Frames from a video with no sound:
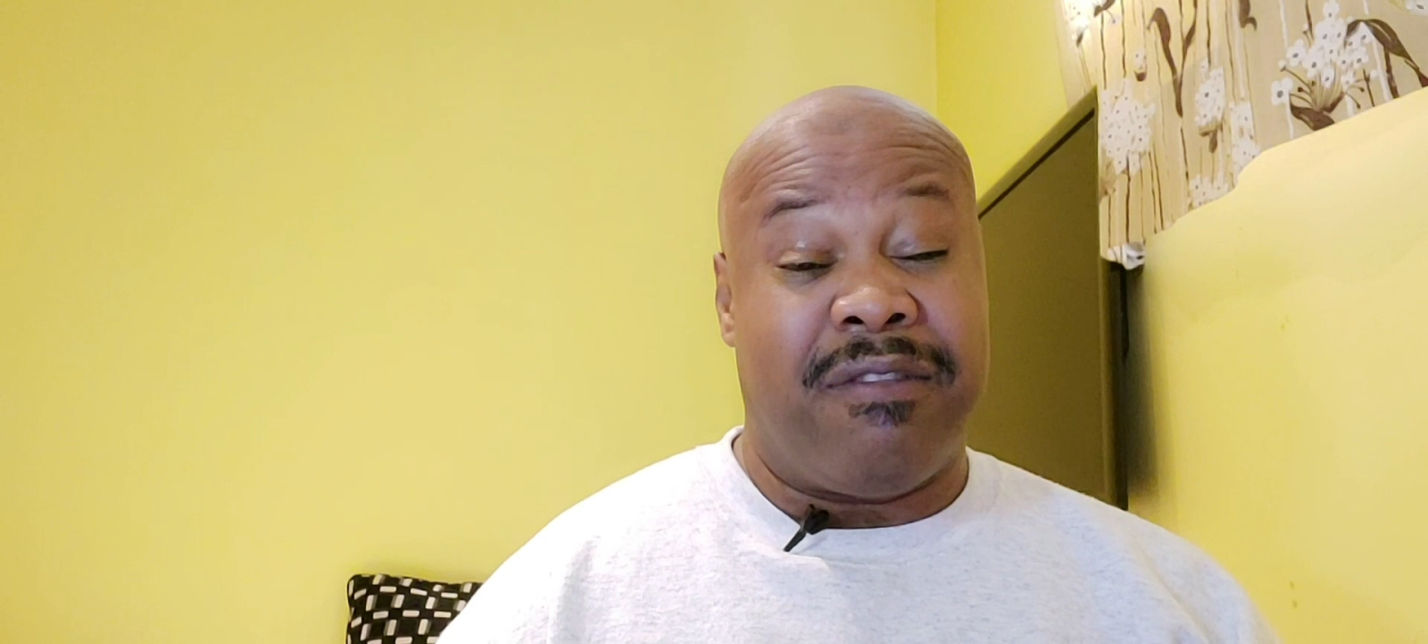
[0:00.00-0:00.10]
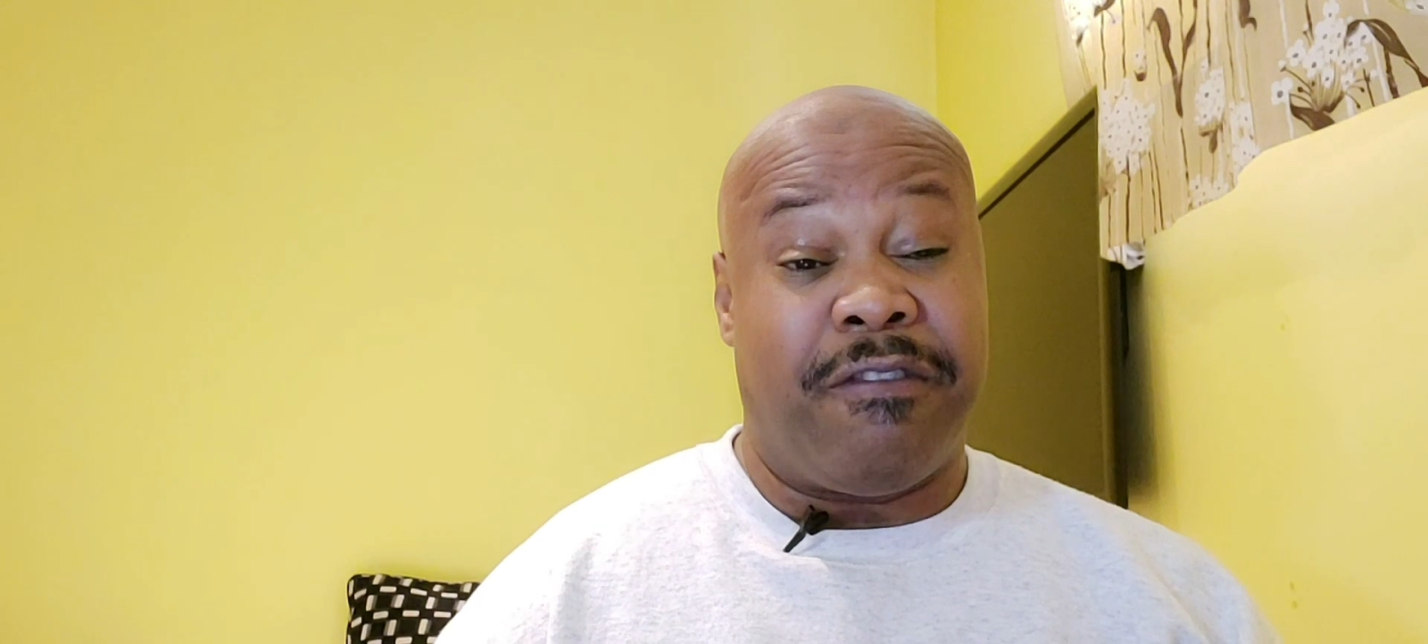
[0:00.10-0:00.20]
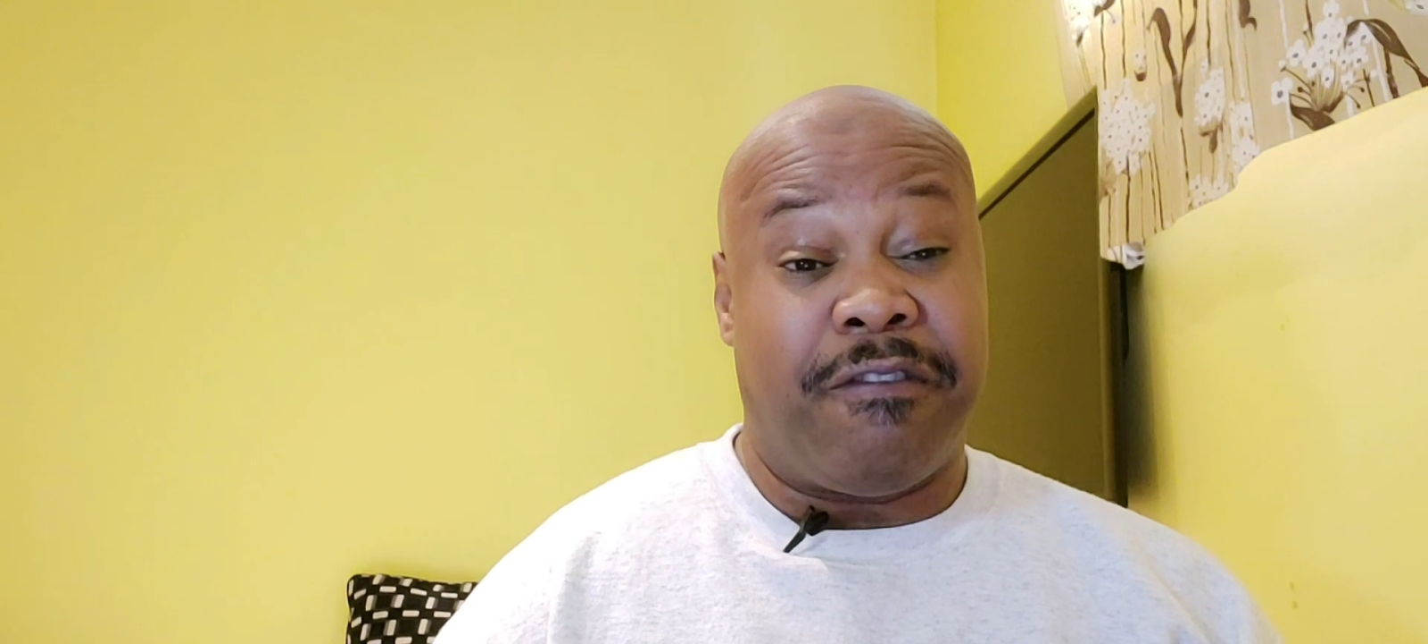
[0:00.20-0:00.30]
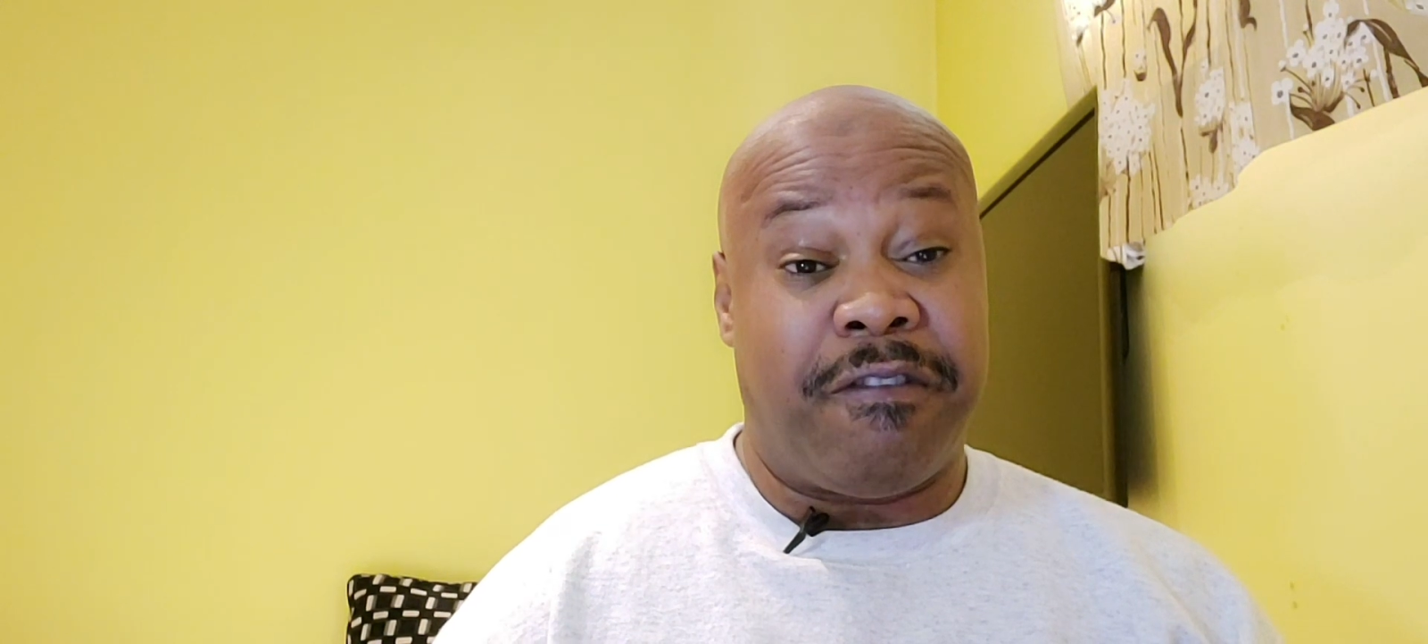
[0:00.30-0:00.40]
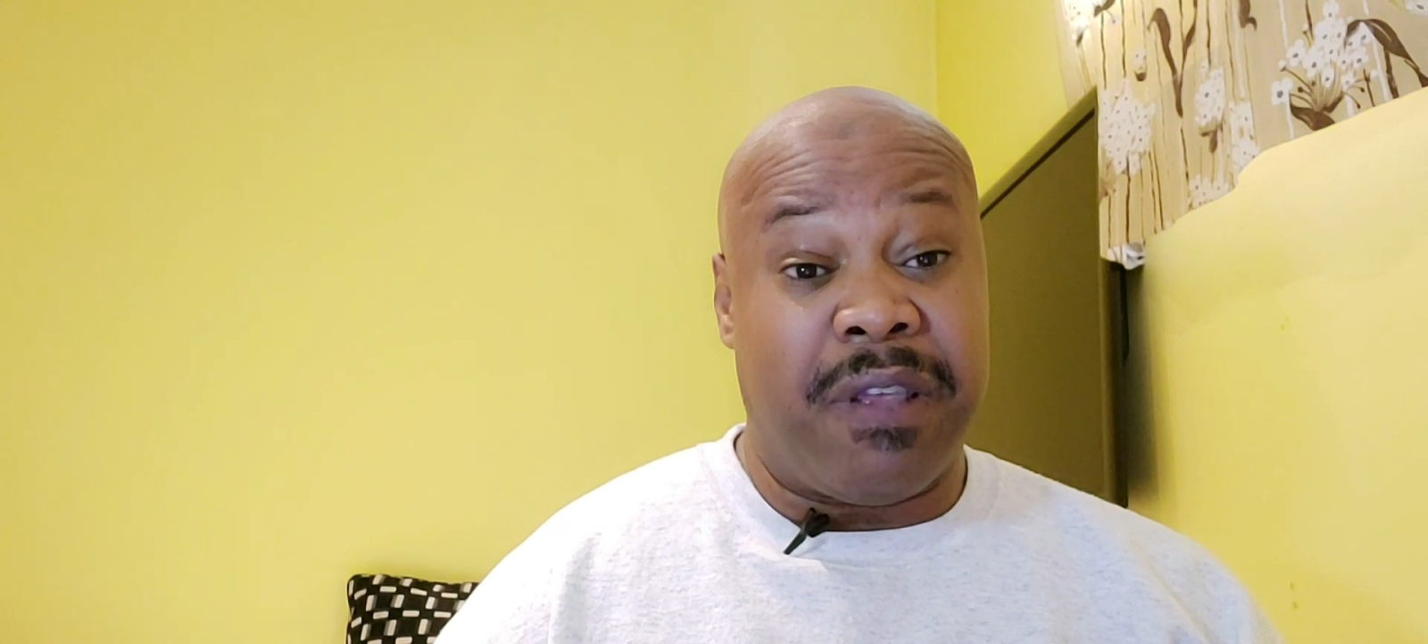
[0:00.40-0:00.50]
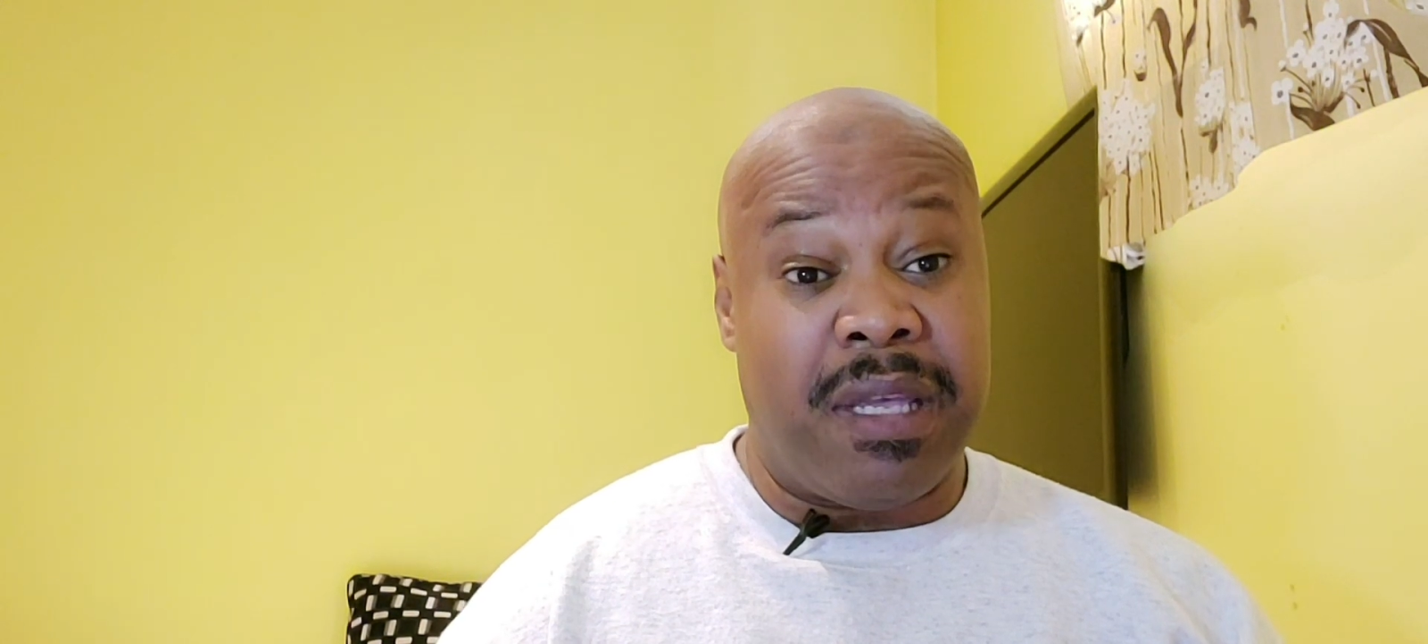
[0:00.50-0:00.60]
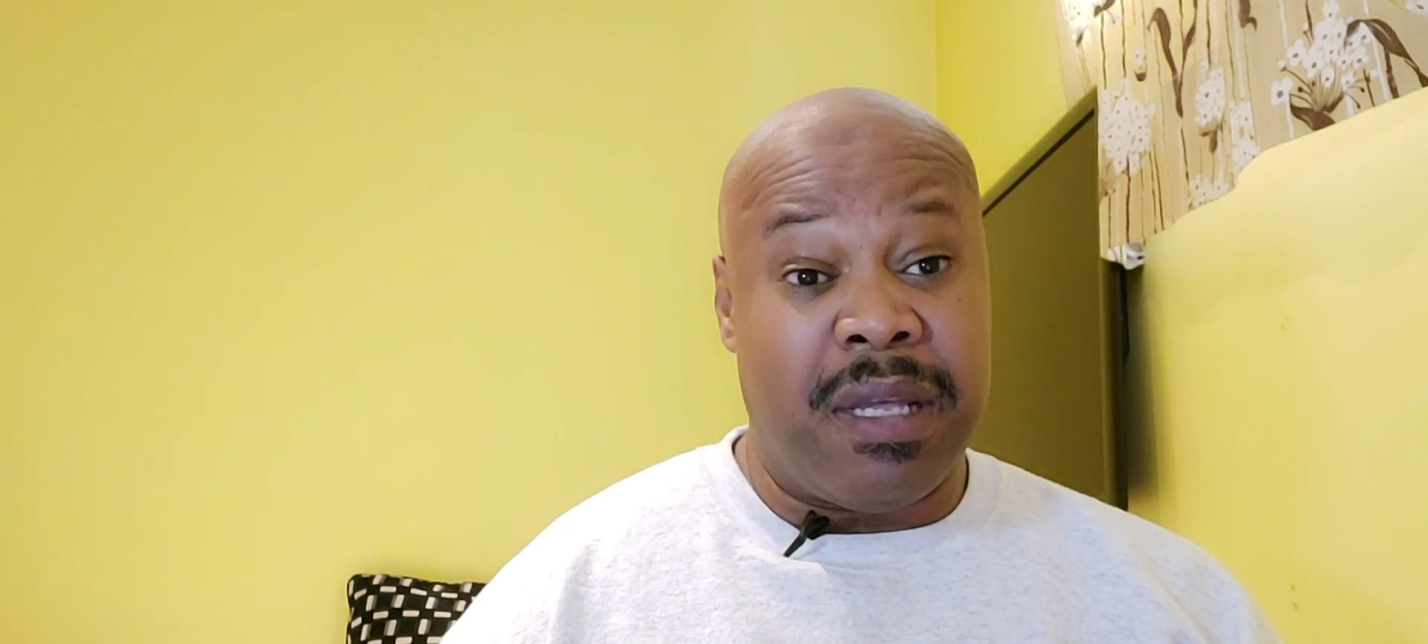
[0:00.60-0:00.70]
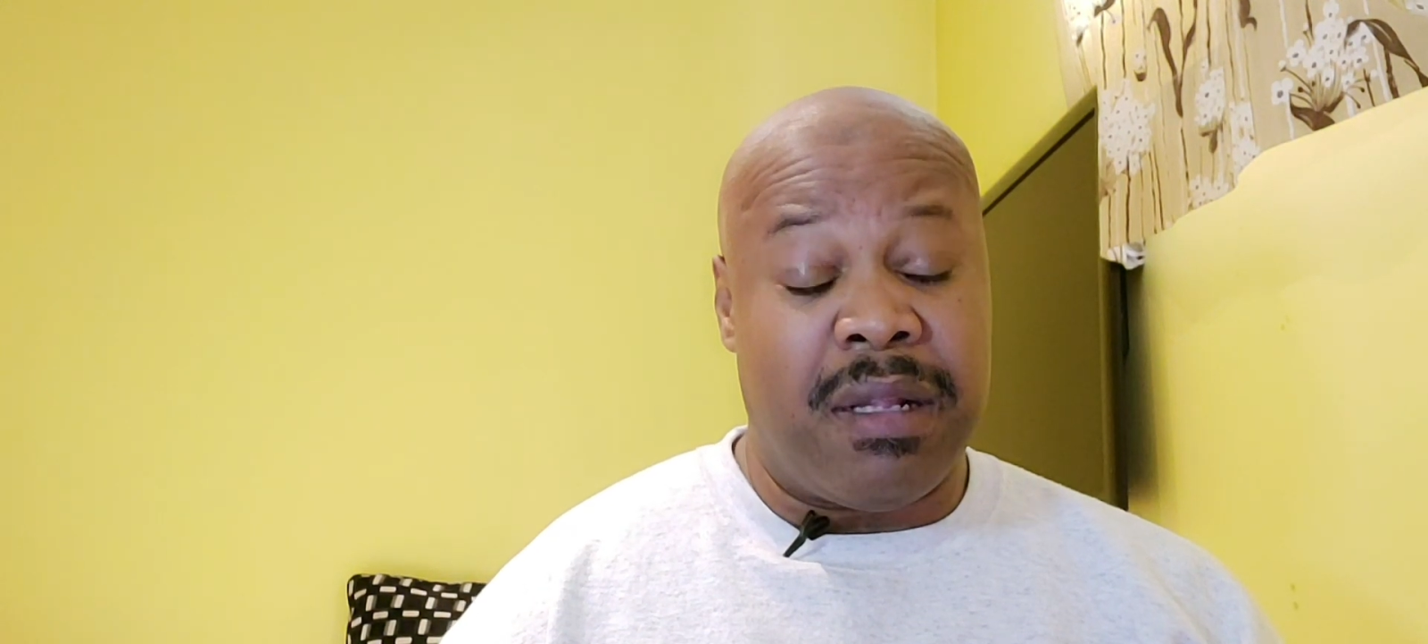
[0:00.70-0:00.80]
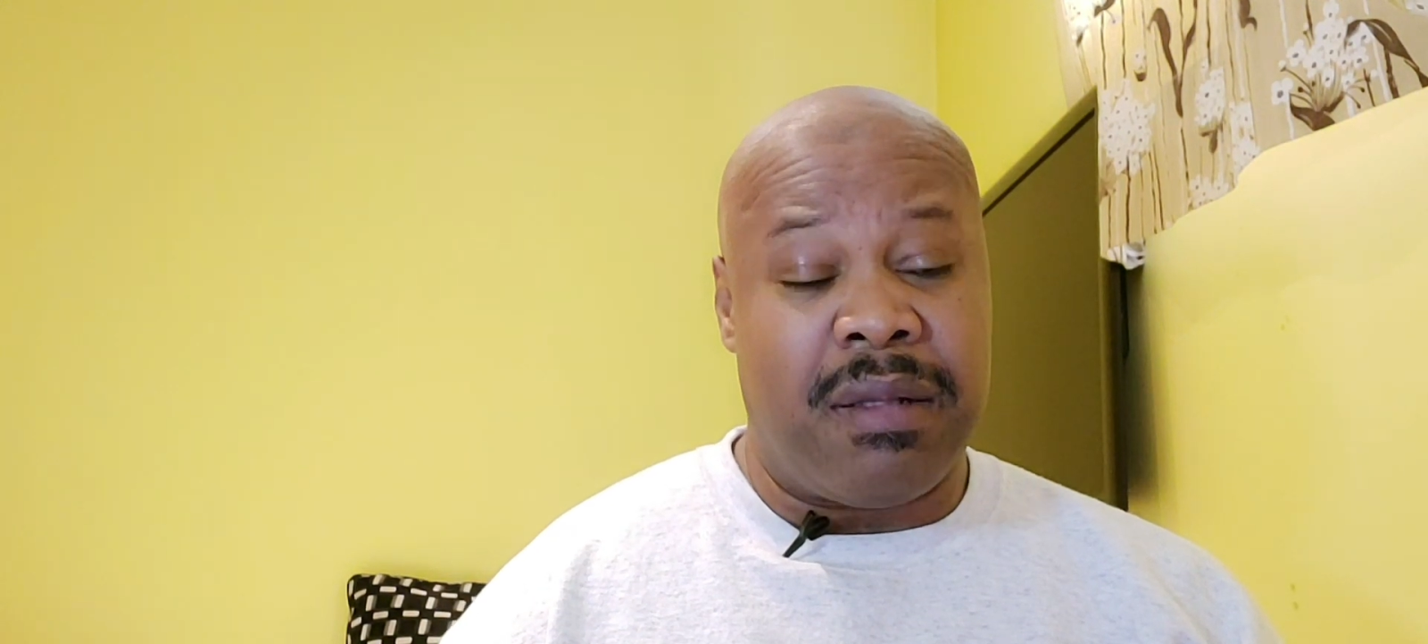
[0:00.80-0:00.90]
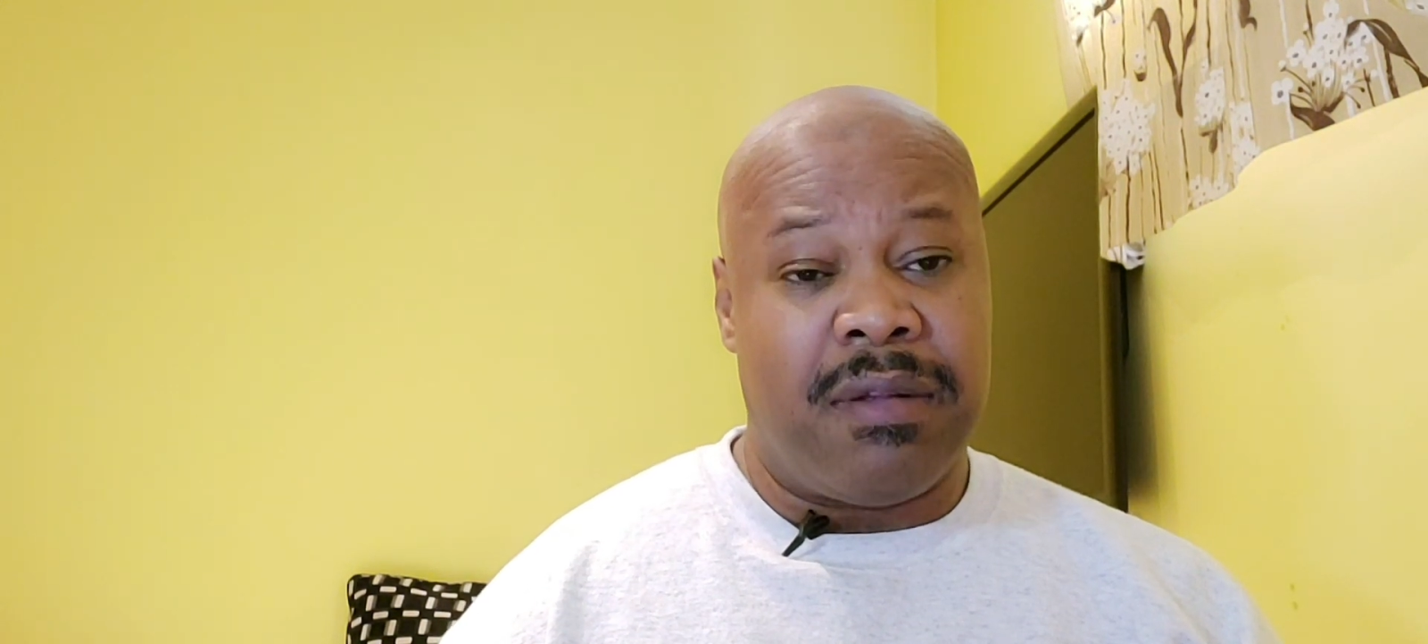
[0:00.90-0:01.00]

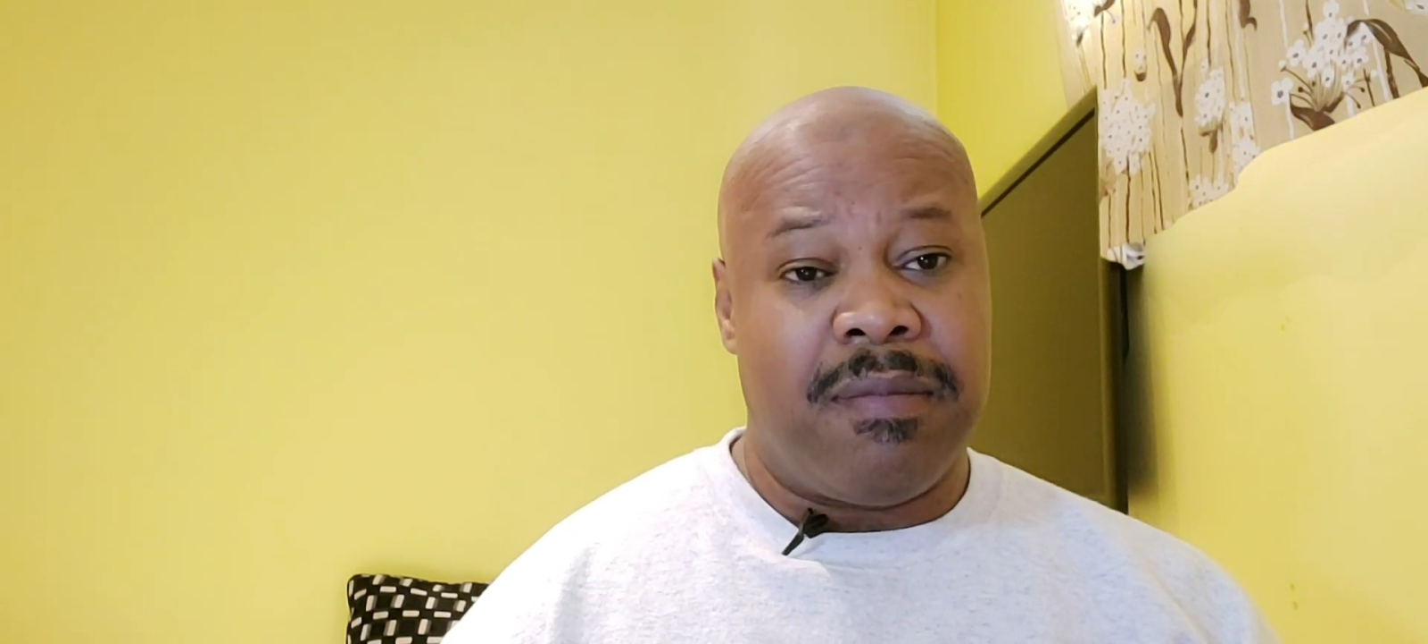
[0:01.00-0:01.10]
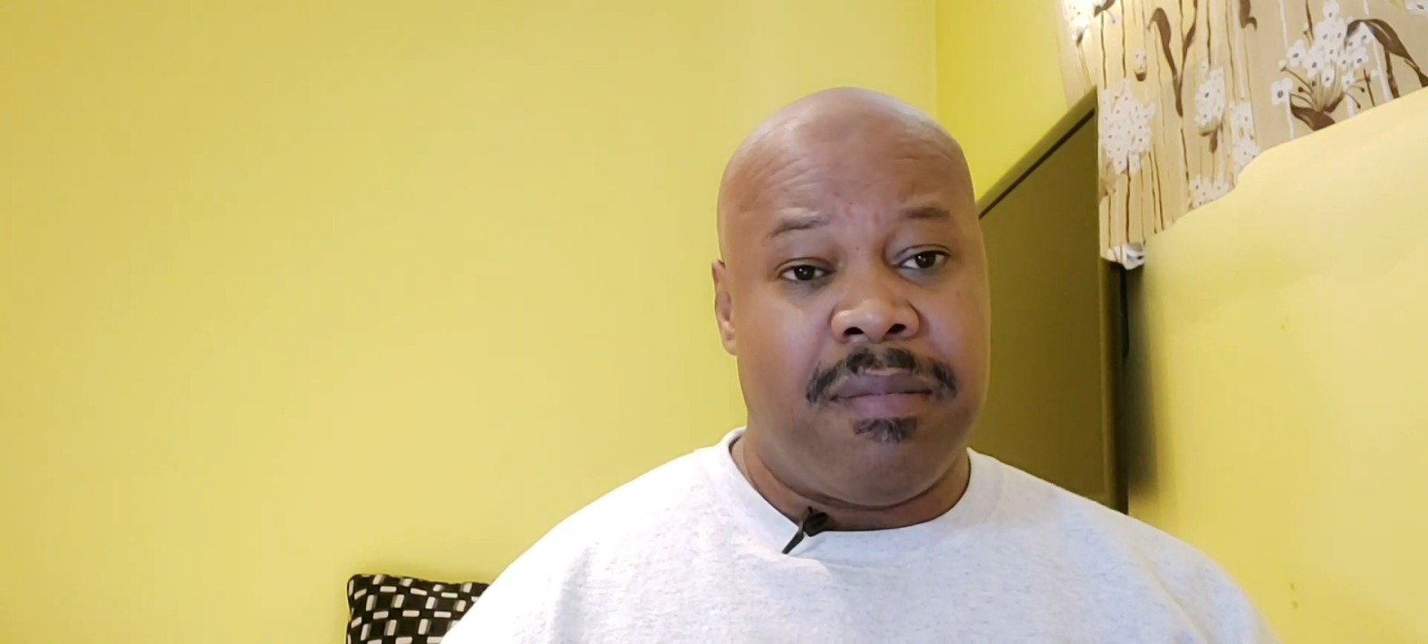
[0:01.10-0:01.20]
feel